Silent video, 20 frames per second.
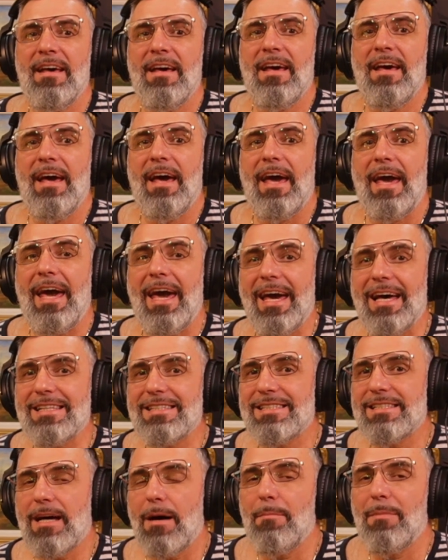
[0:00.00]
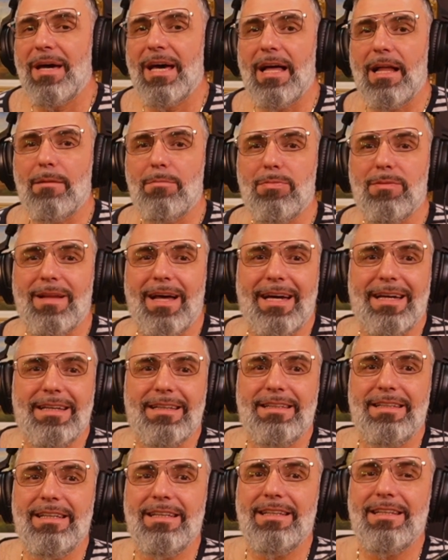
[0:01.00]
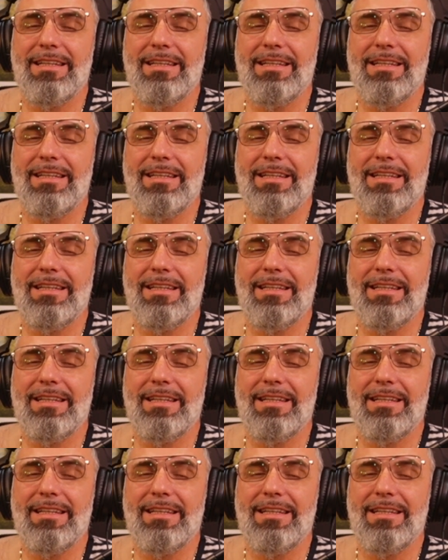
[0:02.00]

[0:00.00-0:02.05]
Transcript: had some help, like did